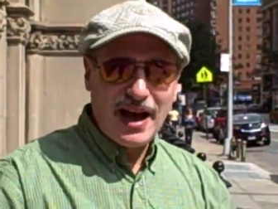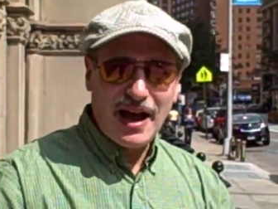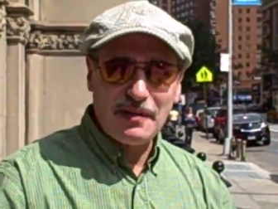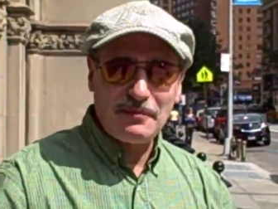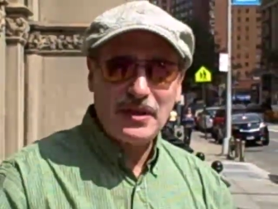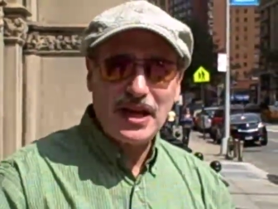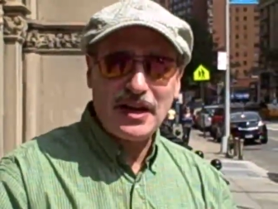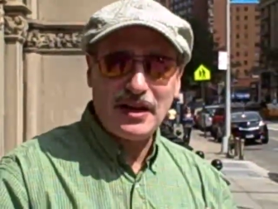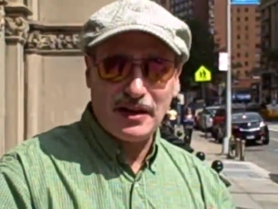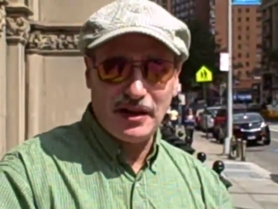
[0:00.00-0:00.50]

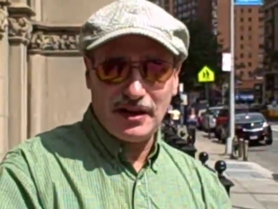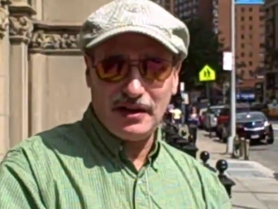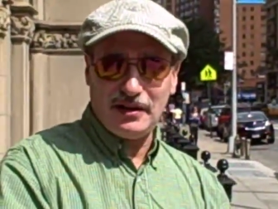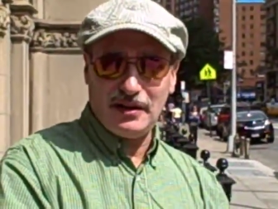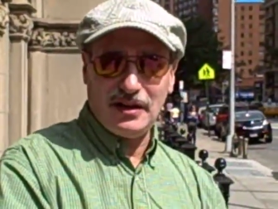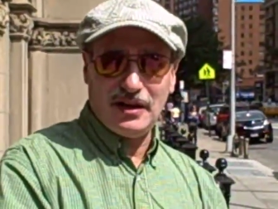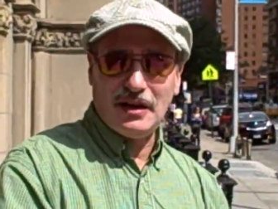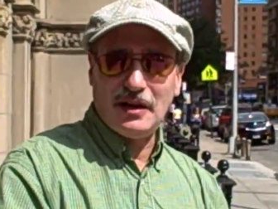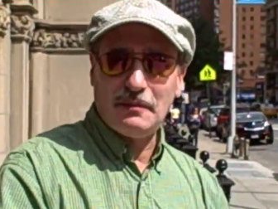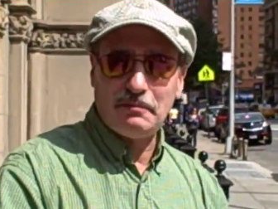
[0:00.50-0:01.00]
I'm not a,
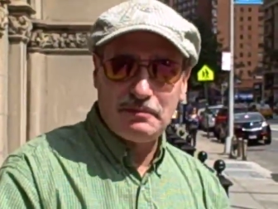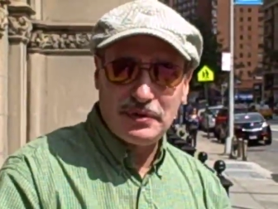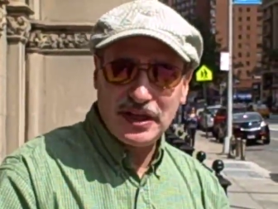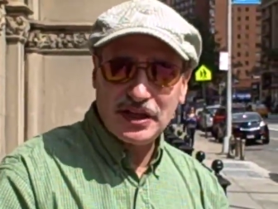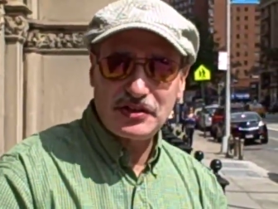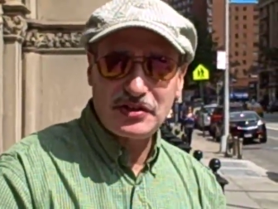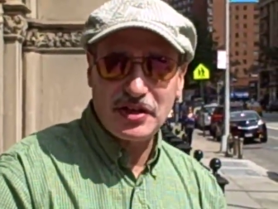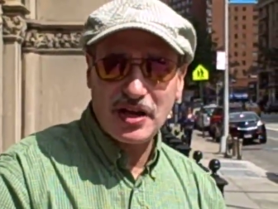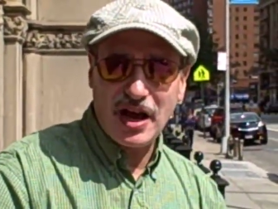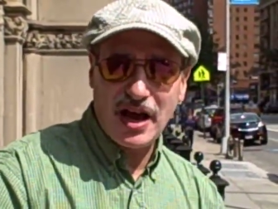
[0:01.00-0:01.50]
a
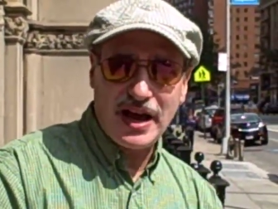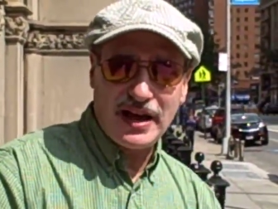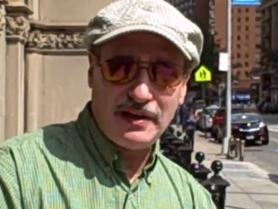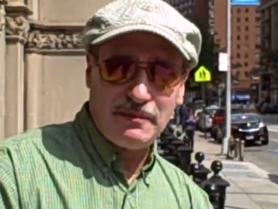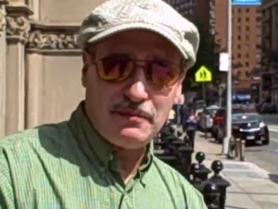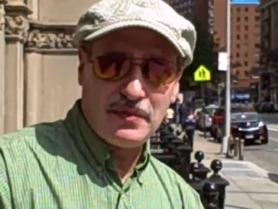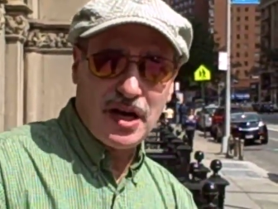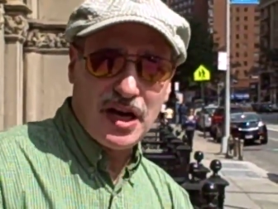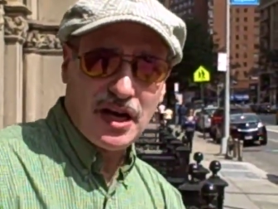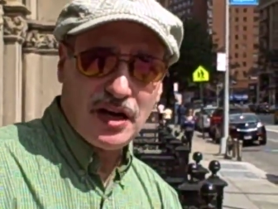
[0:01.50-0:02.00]

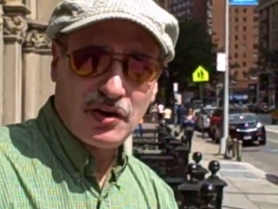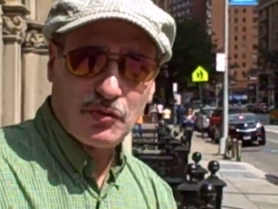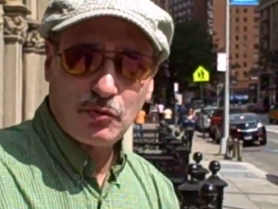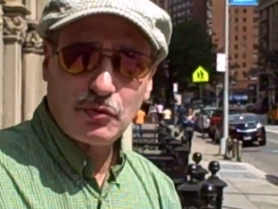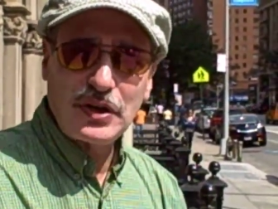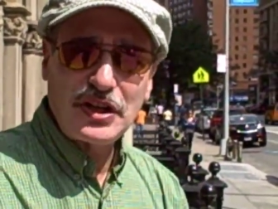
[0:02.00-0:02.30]
big-time uh,